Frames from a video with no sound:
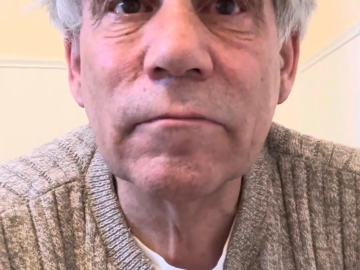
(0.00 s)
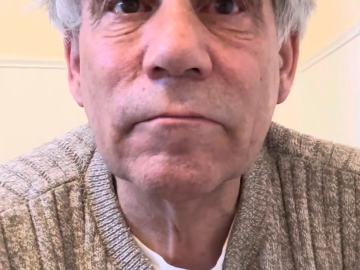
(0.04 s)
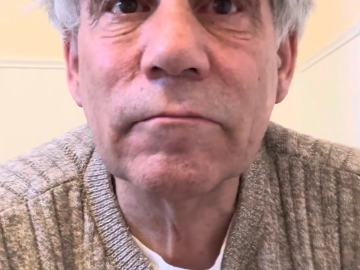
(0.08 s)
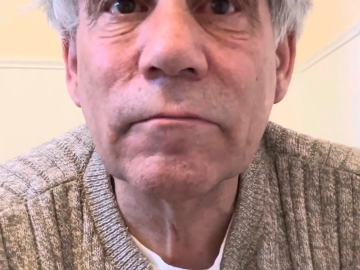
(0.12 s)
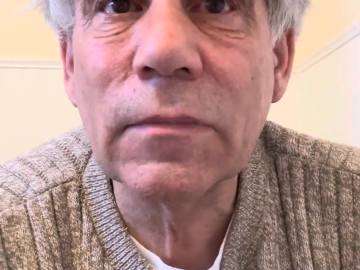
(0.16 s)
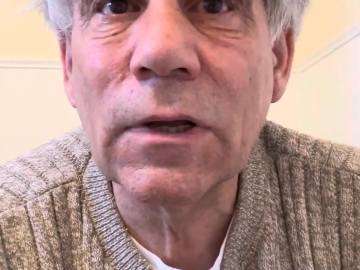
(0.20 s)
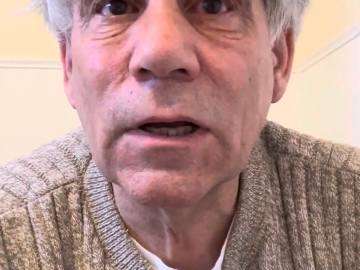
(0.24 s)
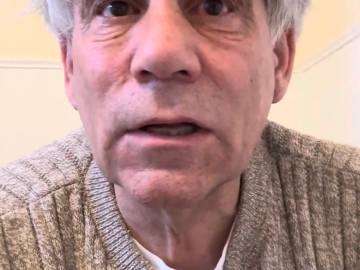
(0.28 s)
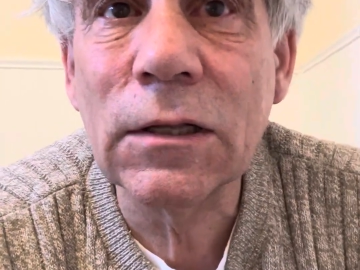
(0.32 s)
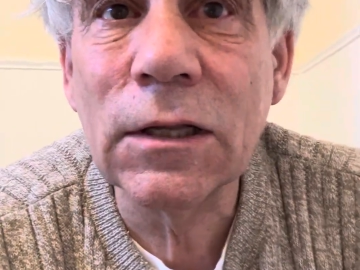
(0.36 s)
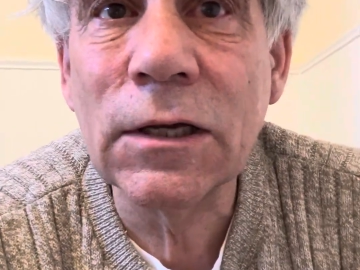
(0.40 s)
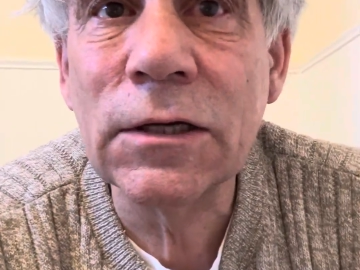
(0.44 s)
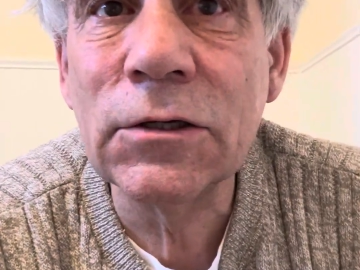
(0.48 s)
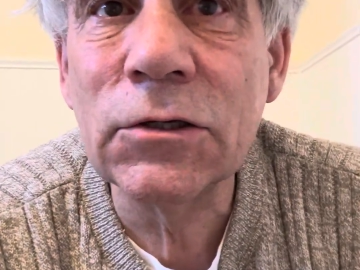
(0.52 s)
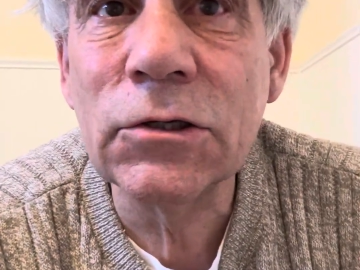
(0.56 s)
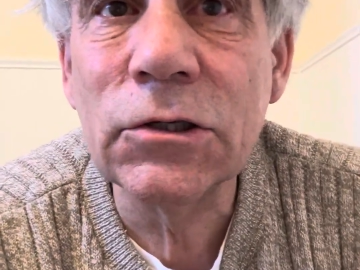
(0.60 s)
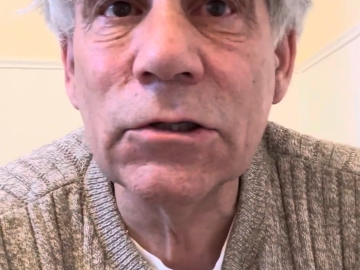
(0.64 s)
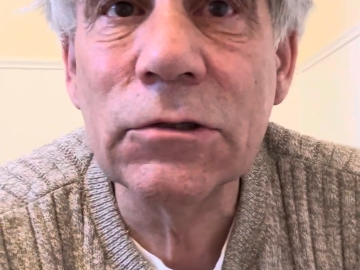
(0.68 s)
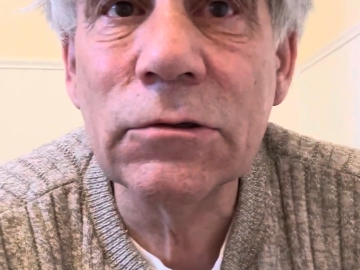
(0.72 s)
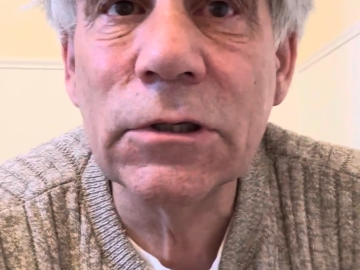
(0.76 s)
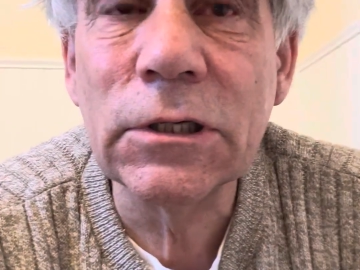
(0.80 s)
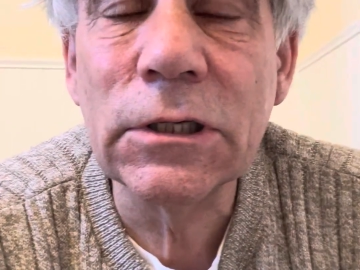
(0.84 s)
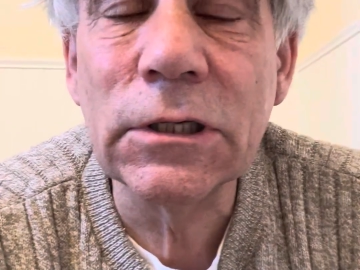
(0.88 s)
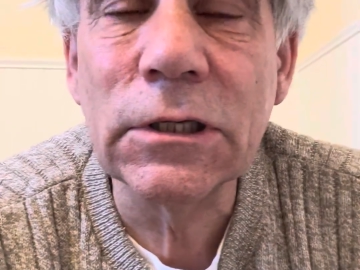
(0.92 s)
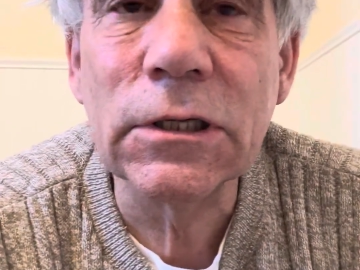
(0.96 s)
I'll
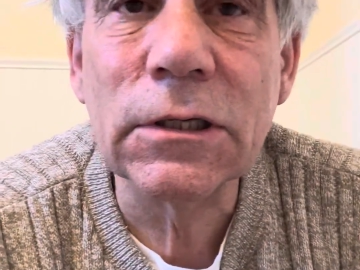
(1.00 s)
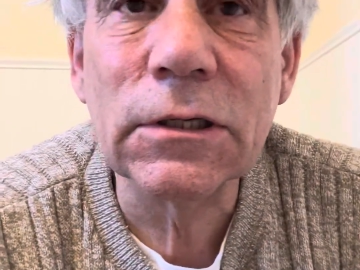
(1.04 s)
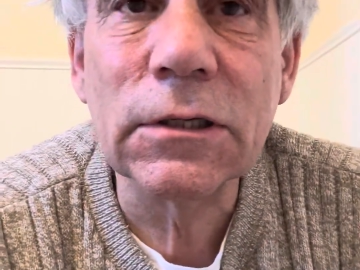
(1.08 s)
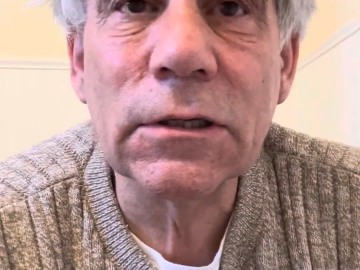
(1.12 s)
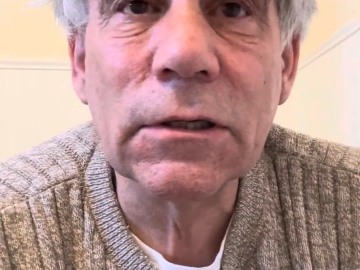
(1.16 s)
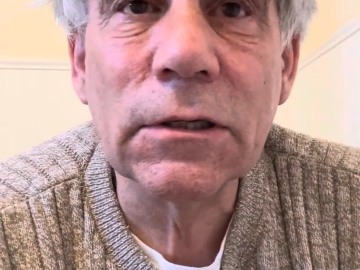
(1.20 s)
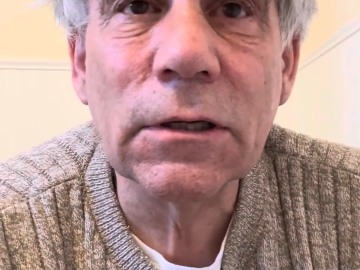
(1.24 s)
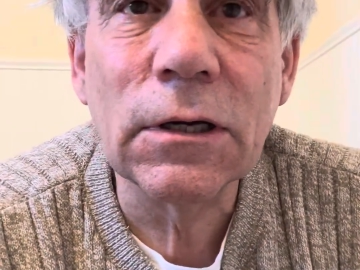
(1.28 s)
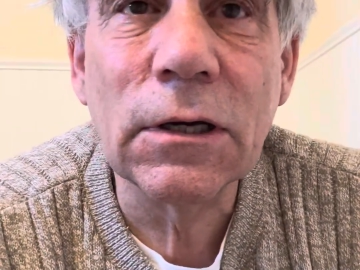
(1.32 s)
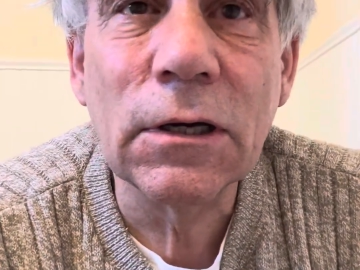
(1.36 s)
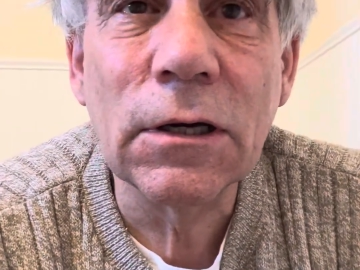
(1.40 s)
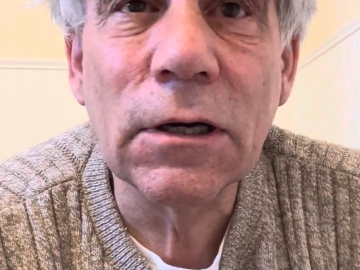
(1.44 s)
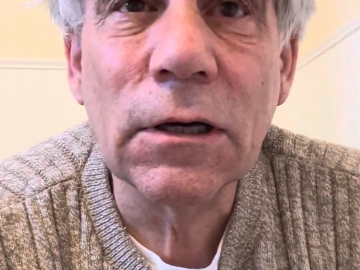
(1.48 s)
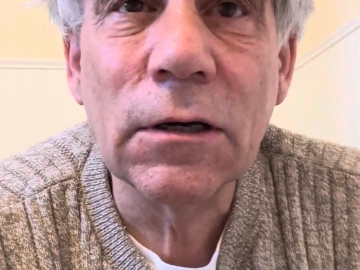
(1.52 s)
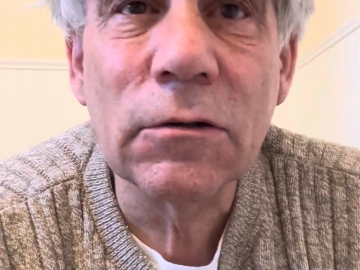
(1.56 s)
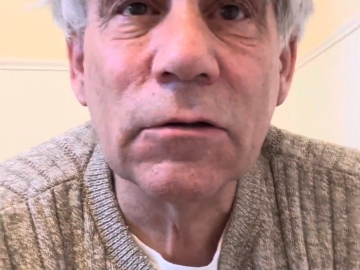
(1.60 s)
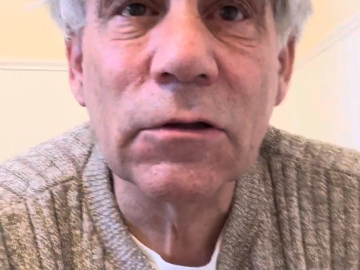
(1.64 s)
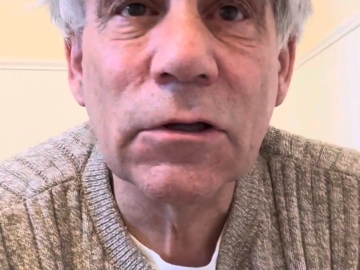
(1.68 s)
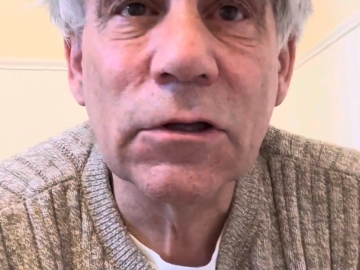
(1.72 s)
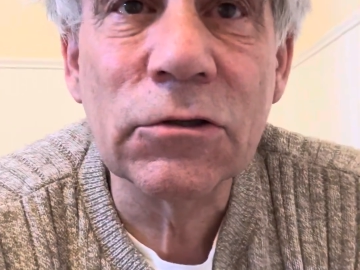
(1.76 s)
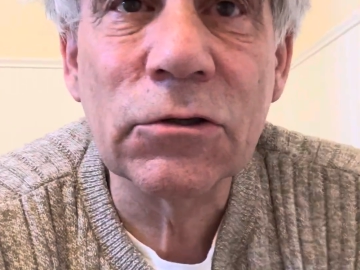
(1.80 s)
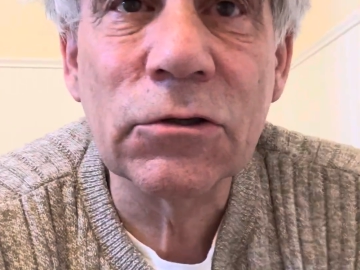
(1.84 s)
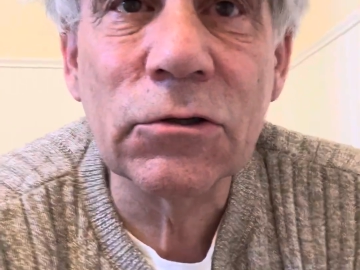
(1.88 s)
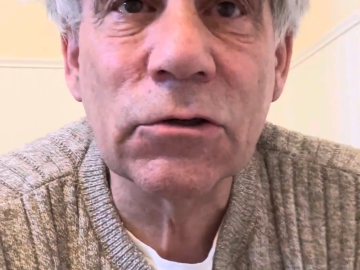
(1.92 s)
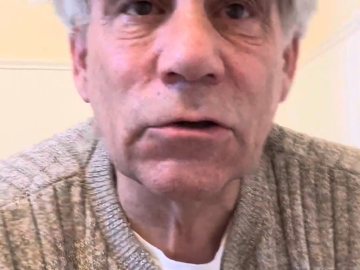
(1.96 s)
undo it,
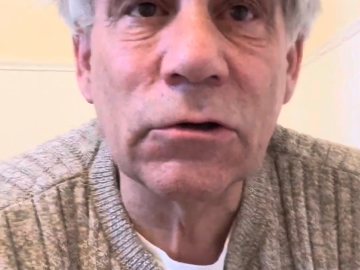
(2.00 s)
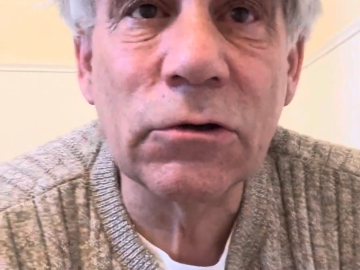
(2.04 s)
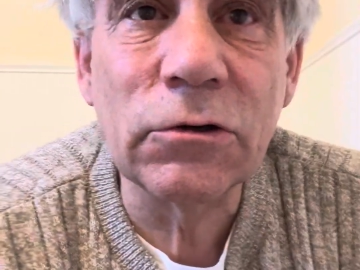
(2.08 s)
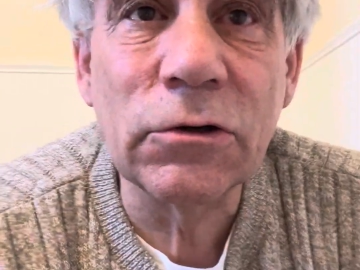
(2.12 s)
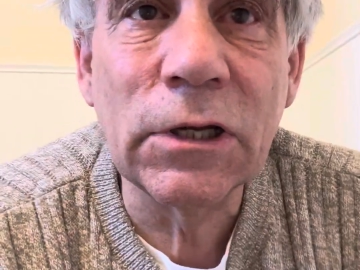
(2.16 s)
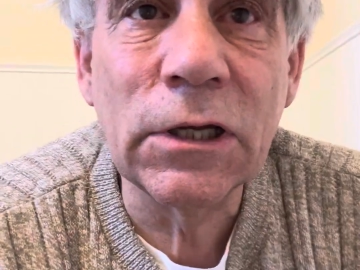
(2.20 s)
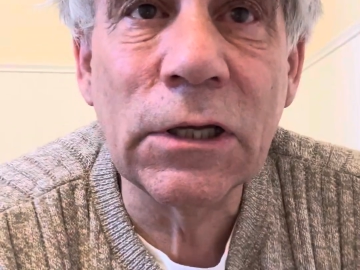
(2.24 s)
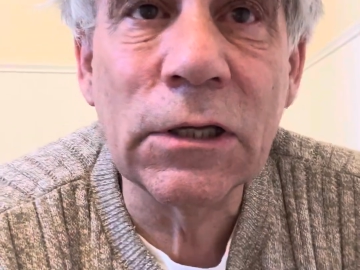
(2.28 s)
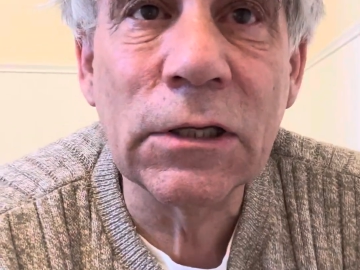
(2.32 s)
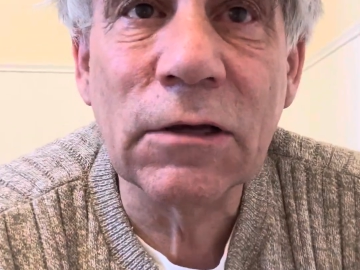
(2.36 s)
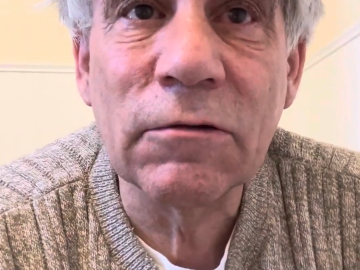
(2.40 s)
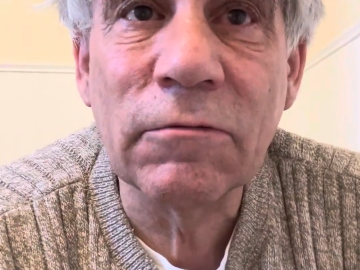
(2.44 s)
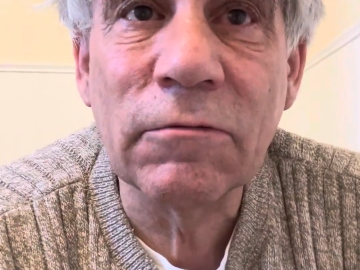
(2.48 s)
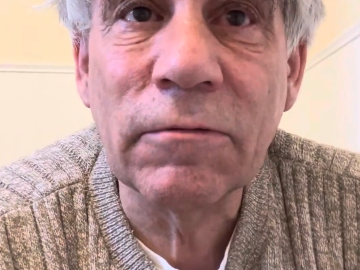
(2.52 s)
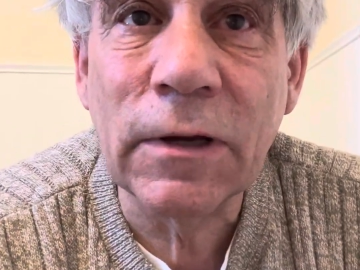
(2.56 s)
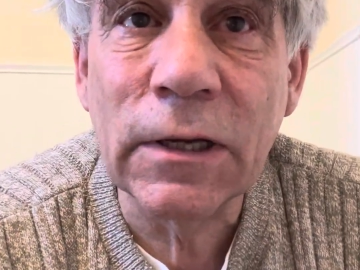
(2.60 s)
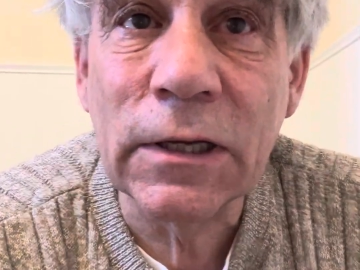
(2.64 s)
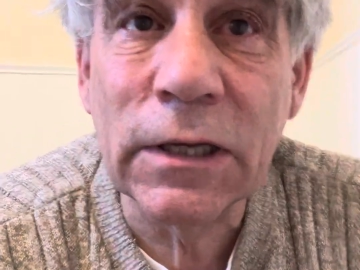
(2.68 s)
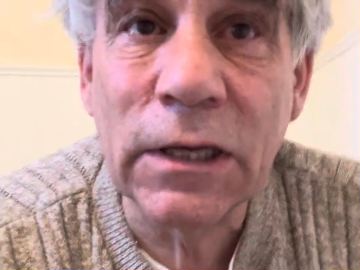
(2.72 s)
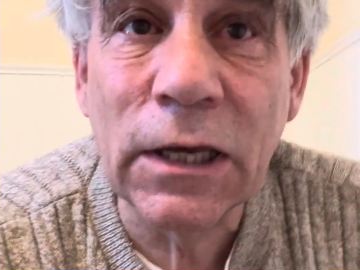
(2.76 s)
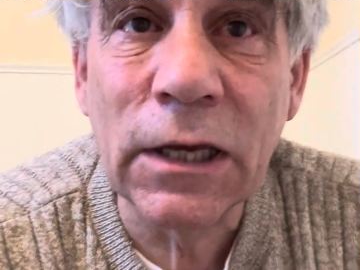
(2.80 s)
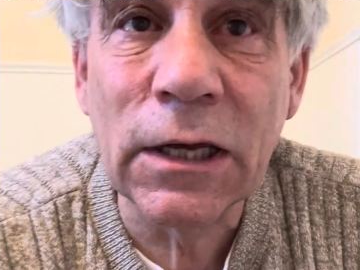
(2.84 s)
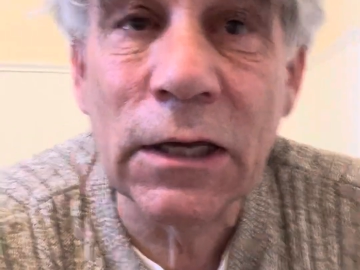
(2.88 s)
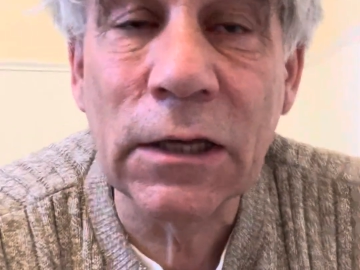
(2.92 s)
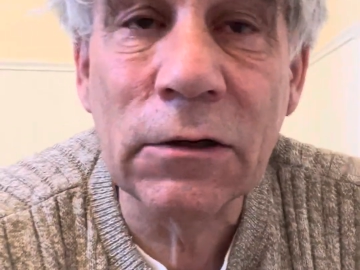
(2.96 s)
the skirting, if I
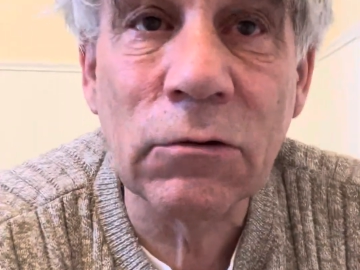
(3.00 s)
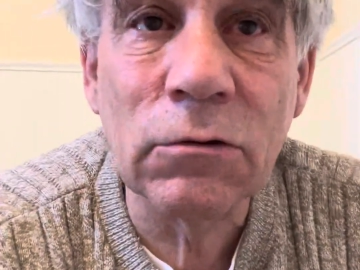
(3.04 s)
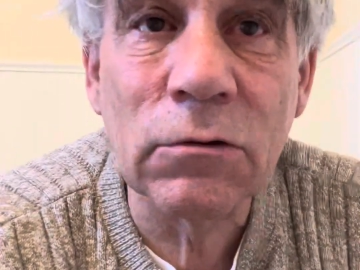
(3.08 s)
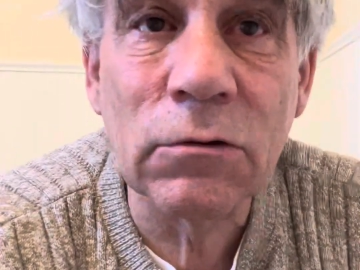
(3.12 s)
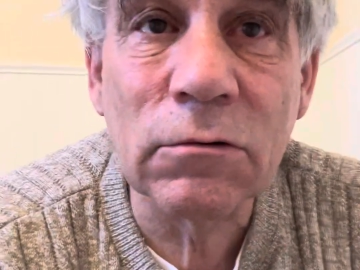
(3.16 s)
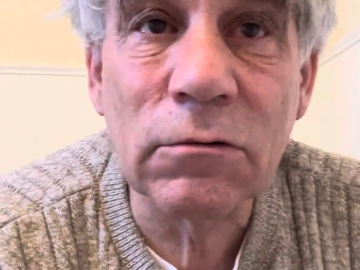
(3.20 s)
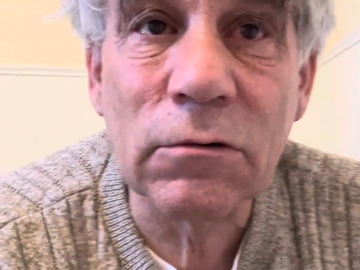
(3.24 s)
can,